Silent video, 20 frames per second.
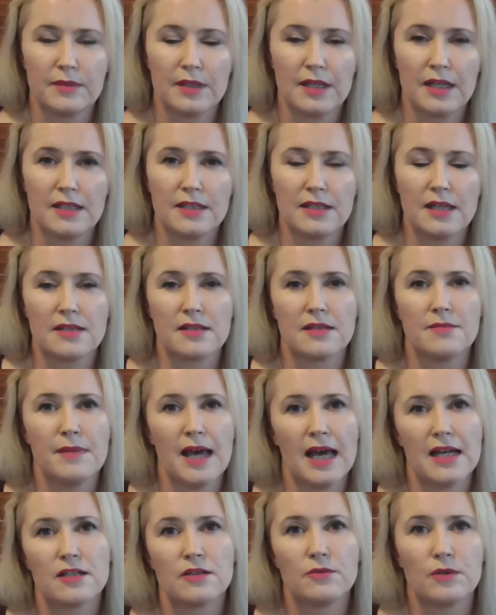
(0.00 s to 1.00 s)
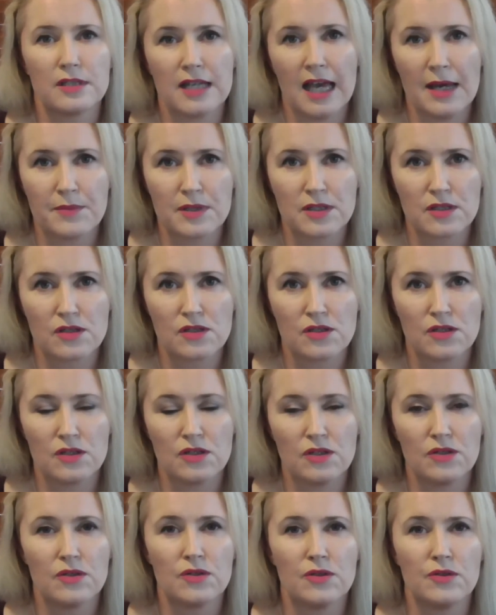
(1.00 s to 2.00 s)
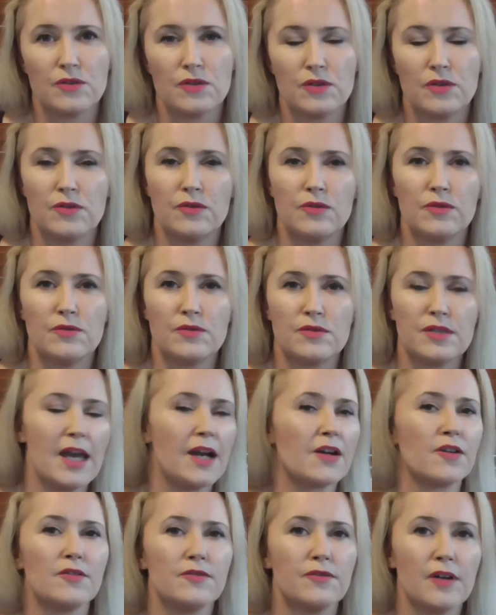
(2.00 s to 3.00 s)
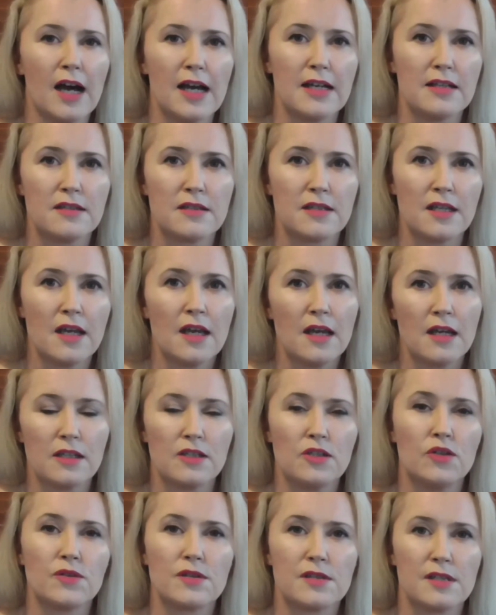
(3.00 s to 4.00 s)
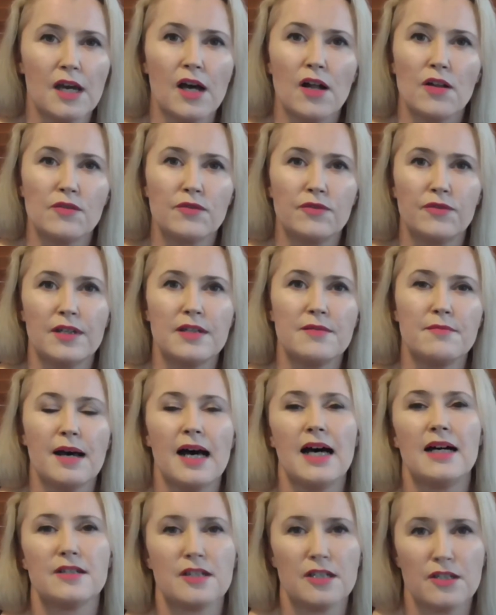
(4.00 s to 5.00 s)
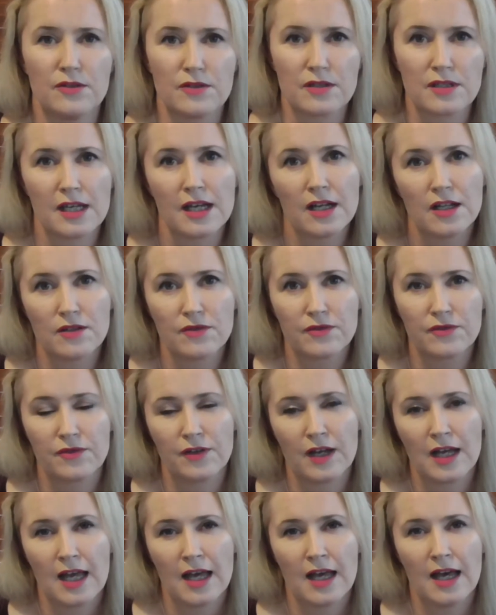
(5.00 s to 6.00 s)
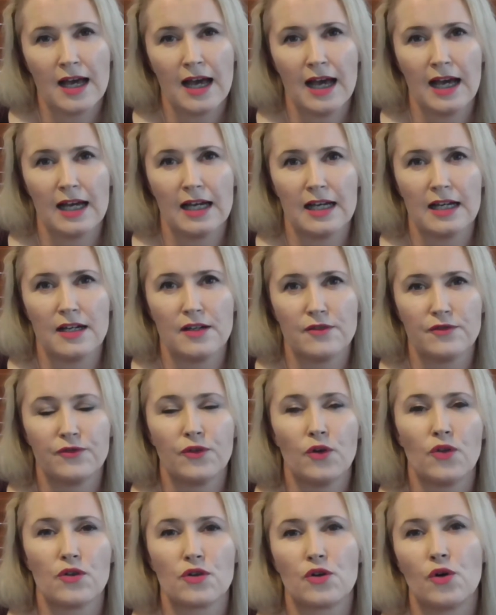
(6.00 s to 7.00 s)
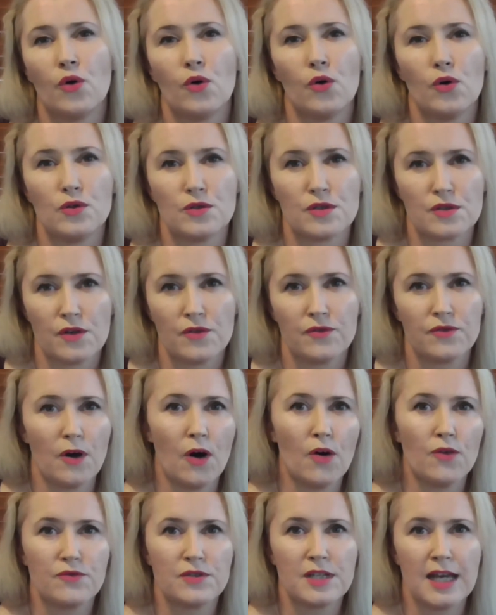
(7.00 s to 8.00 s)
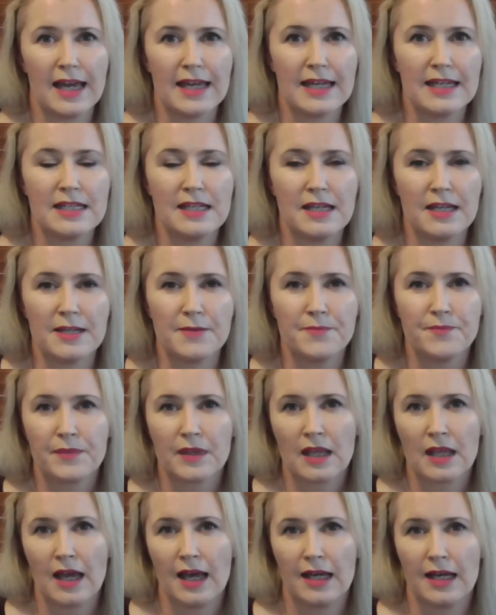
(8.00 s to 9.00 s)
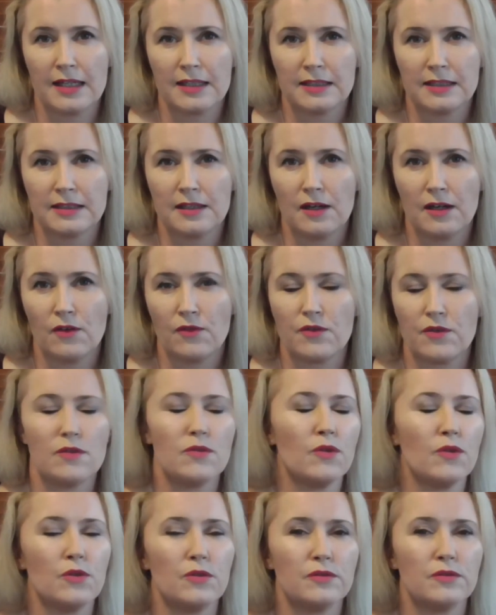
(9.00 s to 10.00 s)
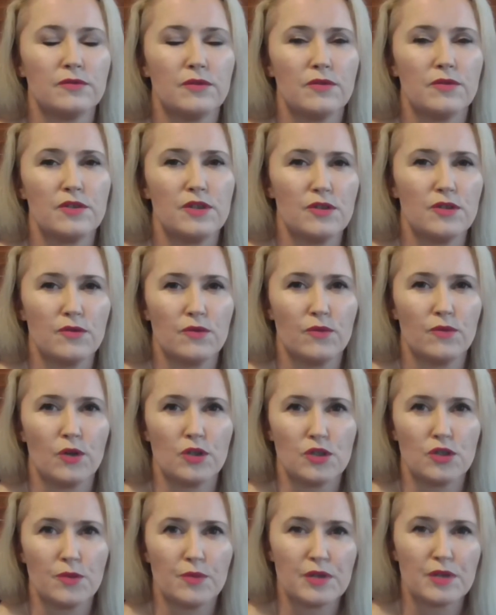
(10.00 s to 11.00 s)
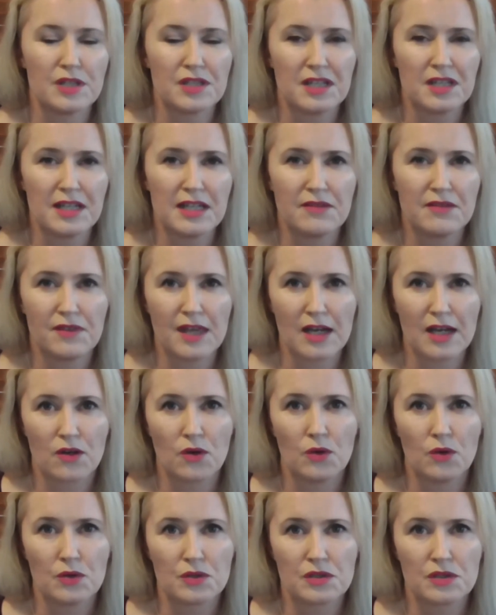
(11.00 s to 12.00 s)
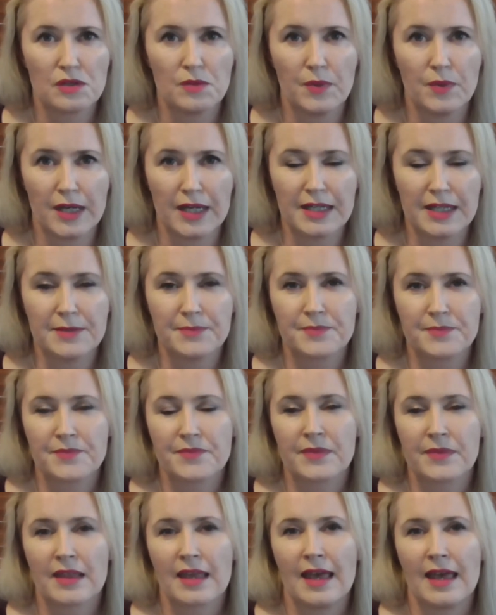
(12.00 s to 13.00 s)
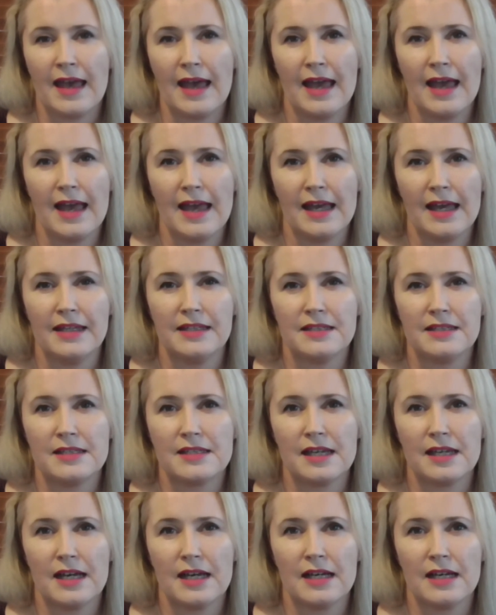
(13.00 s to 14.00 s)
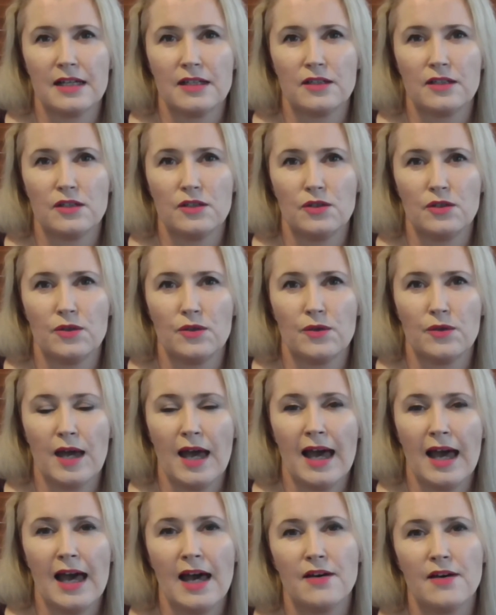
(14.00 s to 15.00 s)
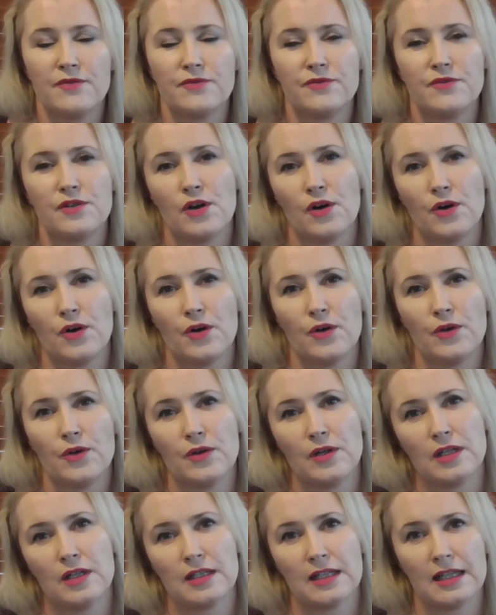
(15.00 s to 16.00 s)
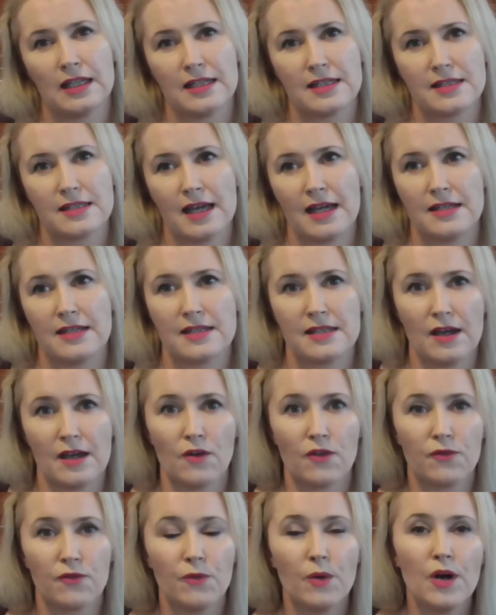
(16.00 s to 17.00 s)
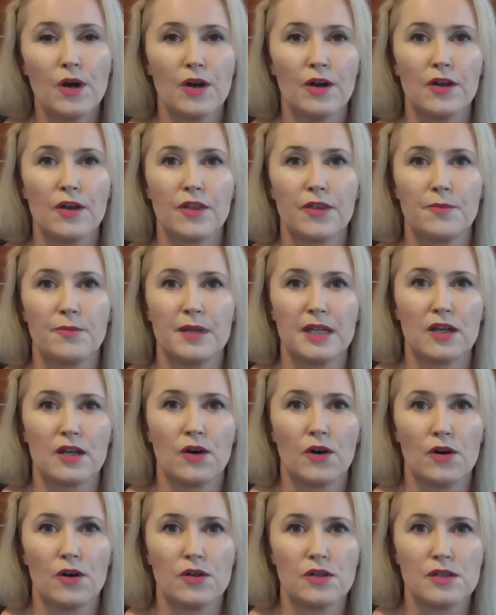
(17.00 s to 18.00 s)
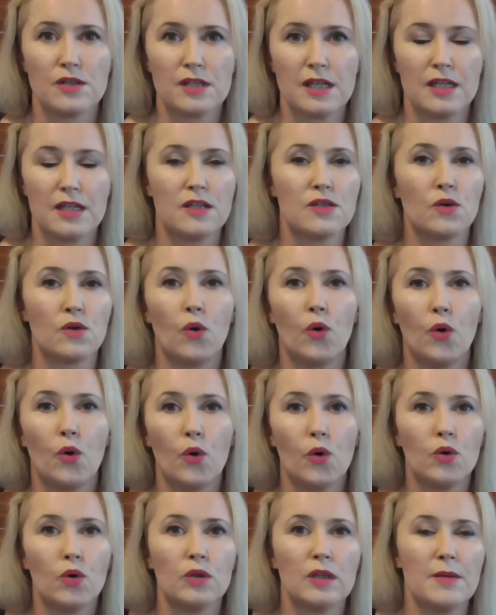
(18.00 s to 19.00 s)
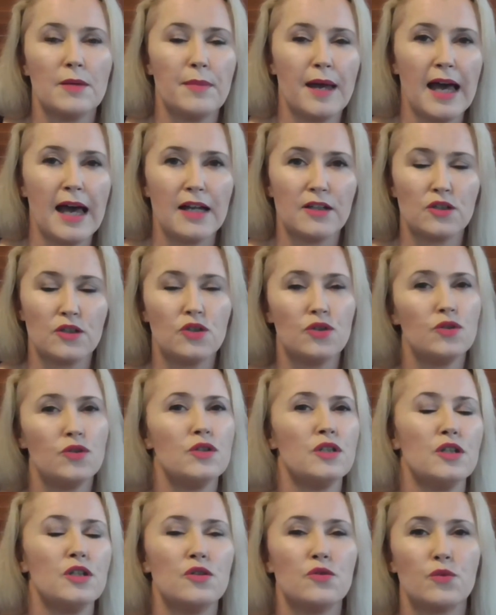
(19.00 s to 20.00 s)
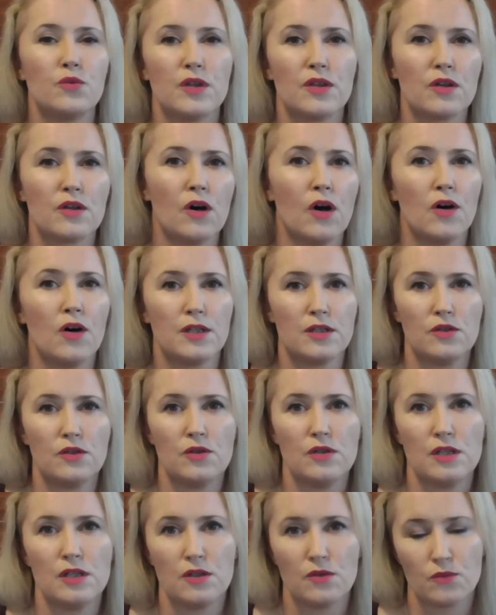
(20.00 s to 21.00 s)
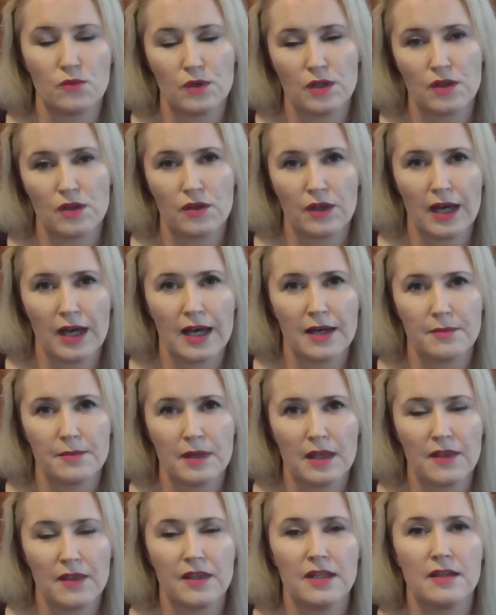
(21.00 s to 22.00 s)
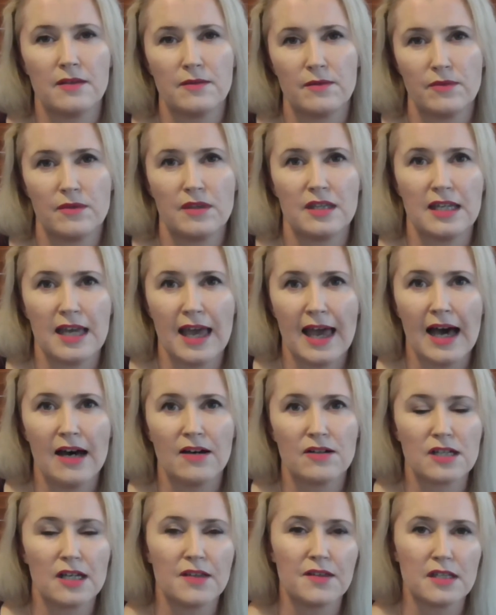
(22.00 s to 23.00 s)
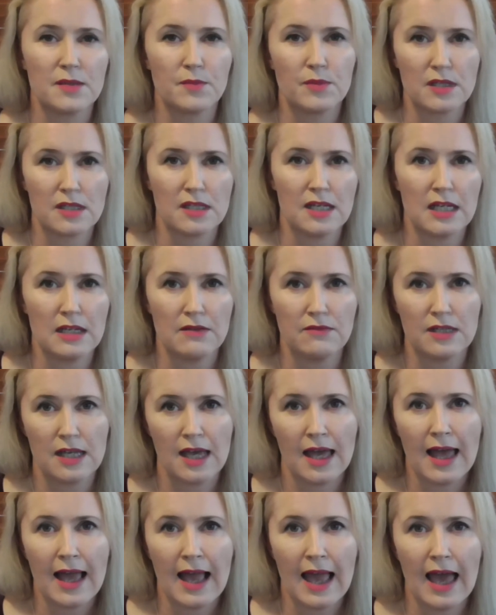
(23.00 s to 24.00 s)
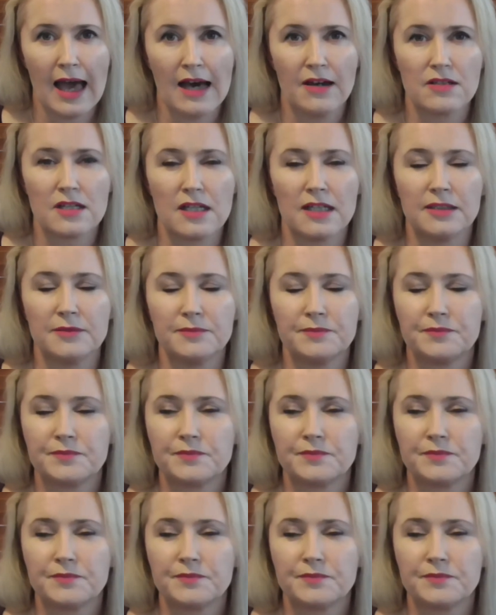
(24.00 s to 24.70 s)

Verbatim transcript: it doesn't matter what happens to you you sacrifice yourself and martyr yourself uh, for the cause of, of deity uh, of, or what you perceive that cause to be and uh, you have no, let's say, self worth because it is all about union with God, union with um, the the outer, this perceived outer.